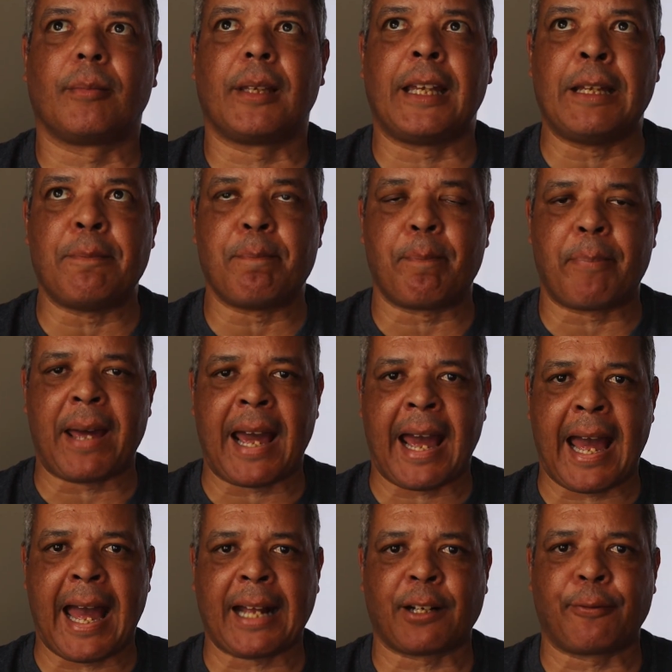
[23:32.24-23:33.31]

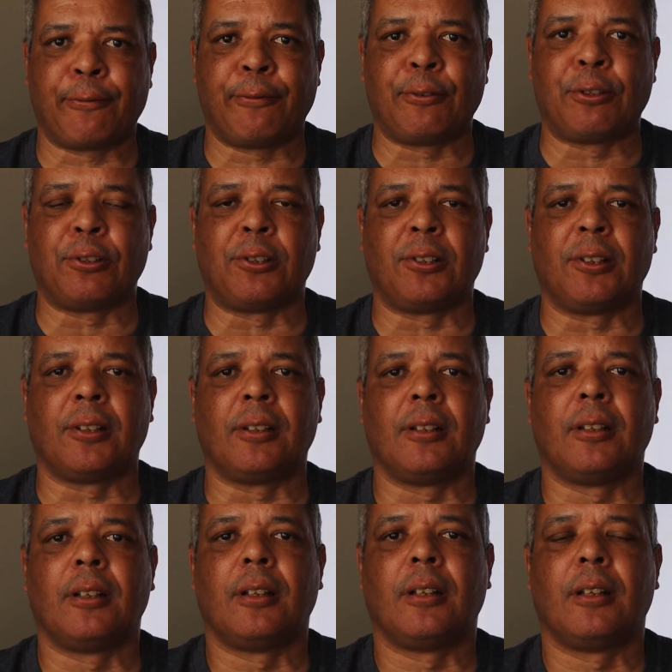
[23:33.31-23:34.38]
impactful
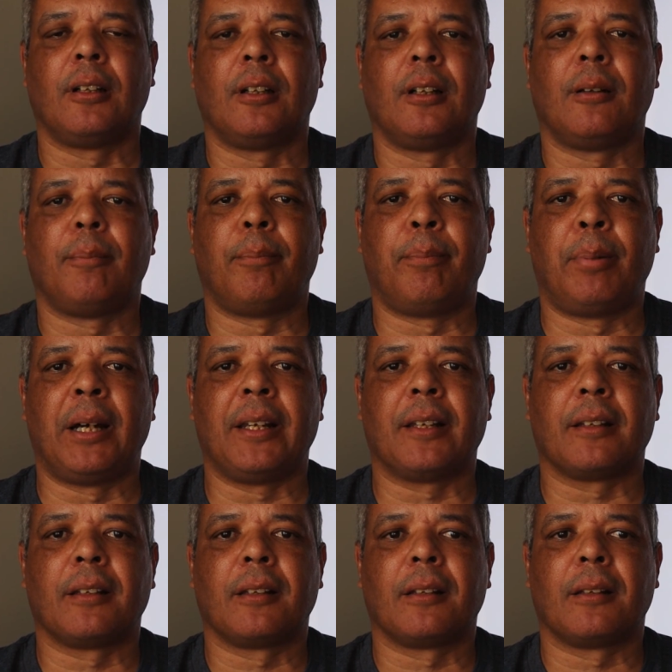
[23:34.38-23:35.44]

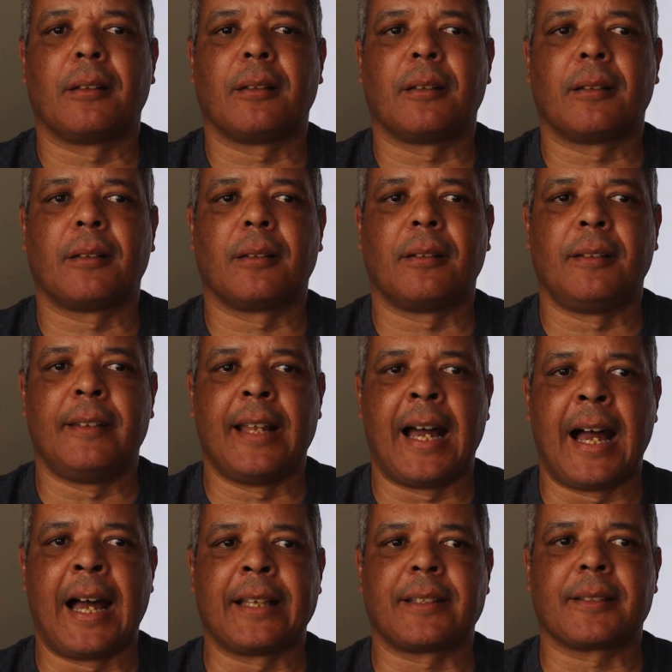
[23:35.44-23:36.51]
but
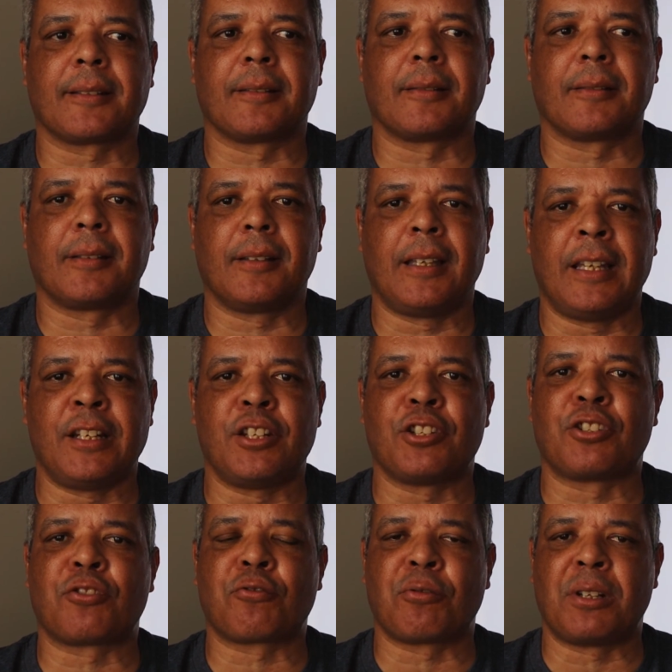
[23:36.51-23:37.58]
not
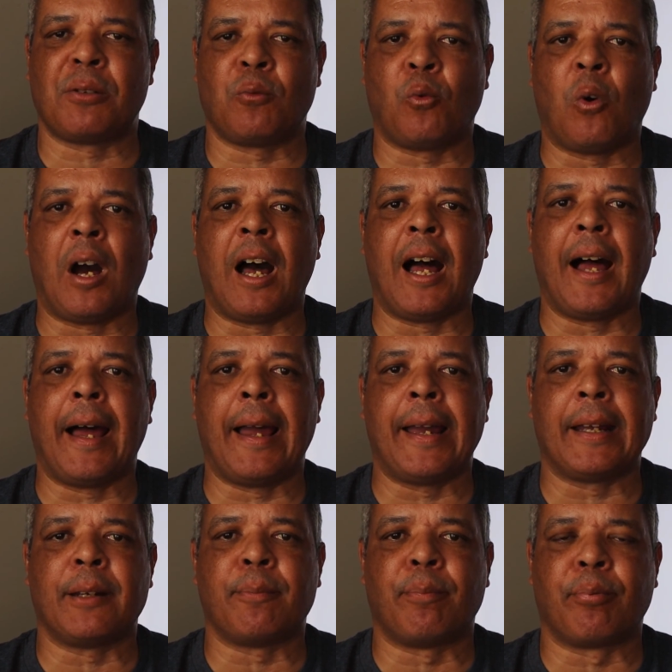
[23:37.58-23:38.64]

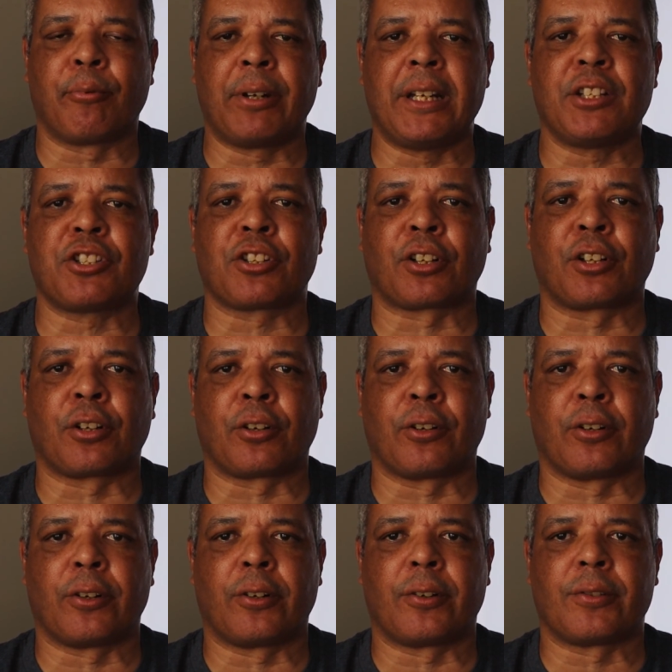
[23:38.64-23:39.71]
industry-wide breach
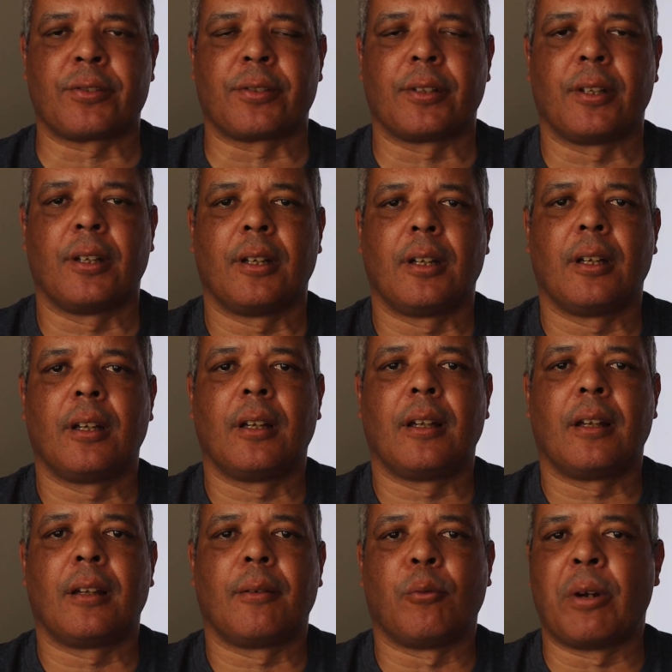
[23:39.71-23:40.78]
occurs,
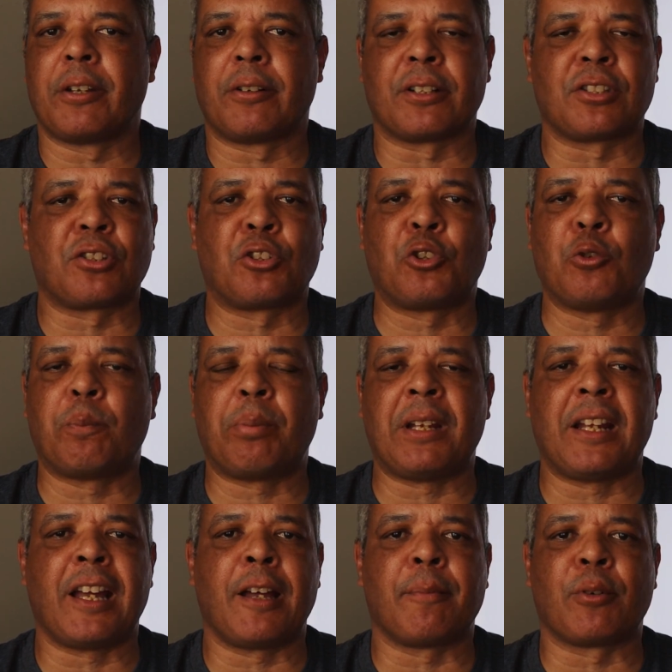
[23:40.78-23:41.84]
whether it's 2
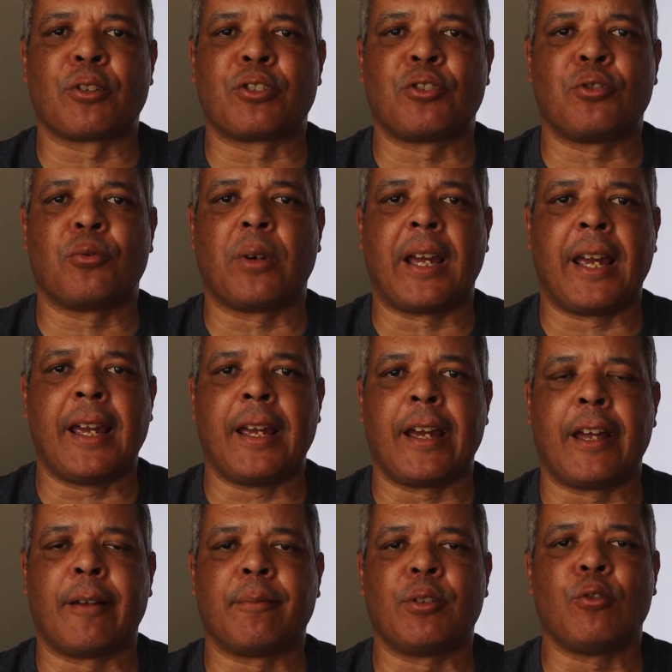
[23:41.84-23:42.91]
p.m. or 2
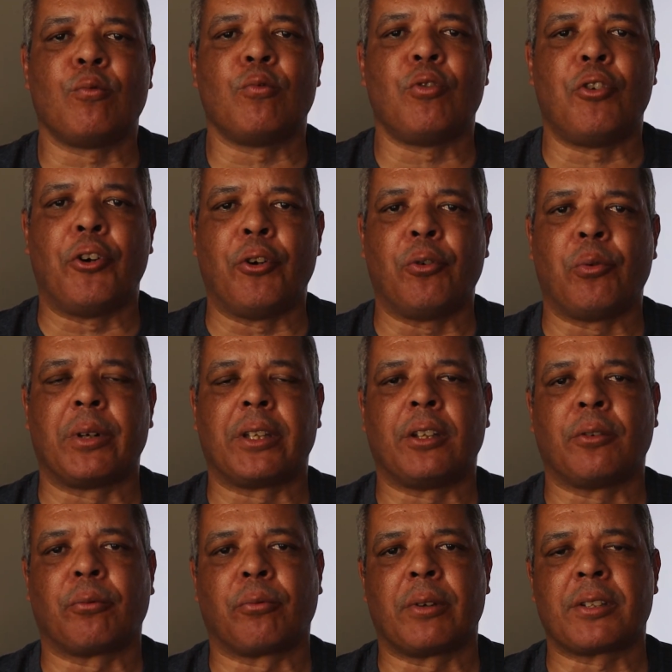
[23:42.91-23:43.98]
a.m., you know what
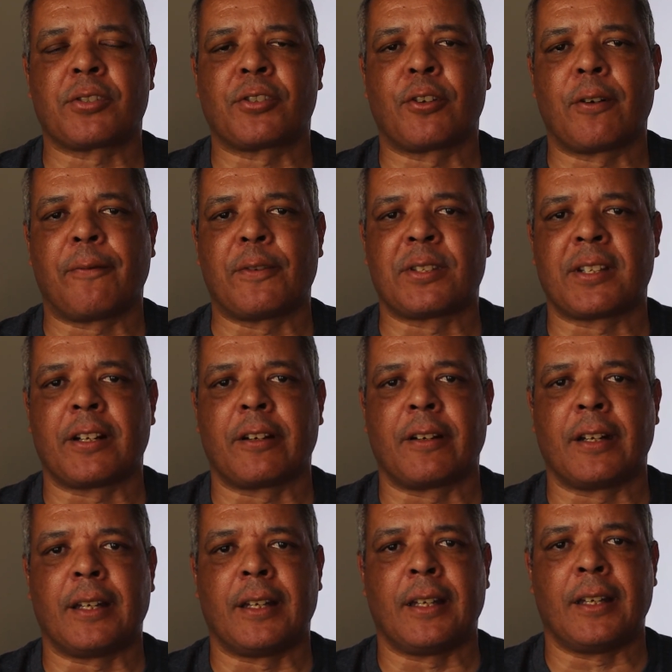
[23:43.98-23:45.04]
your risk surface
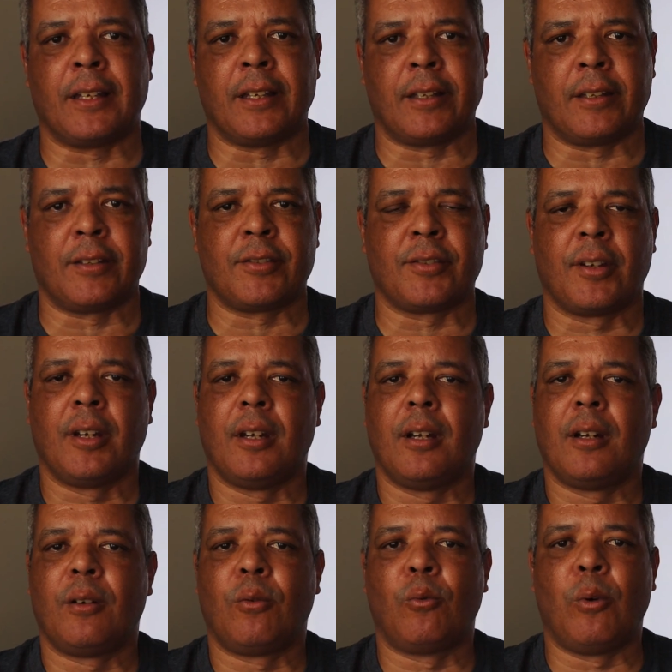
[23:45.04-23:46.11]
area is
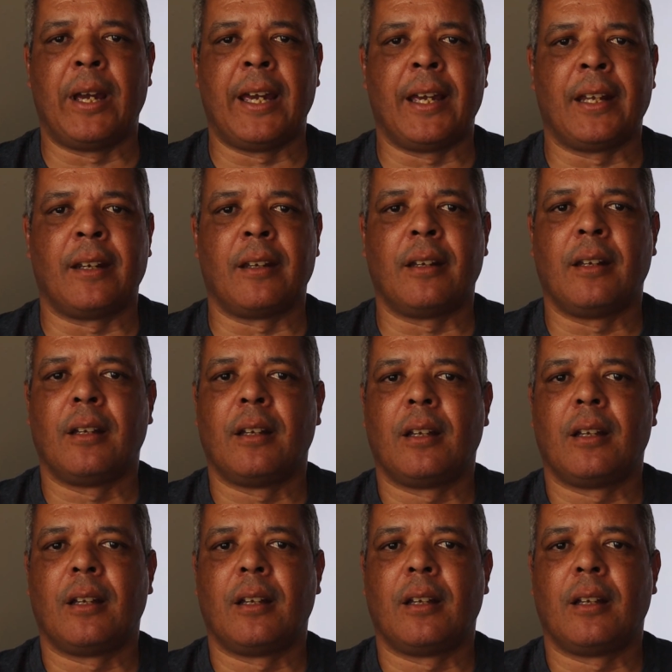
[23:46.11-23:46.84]
when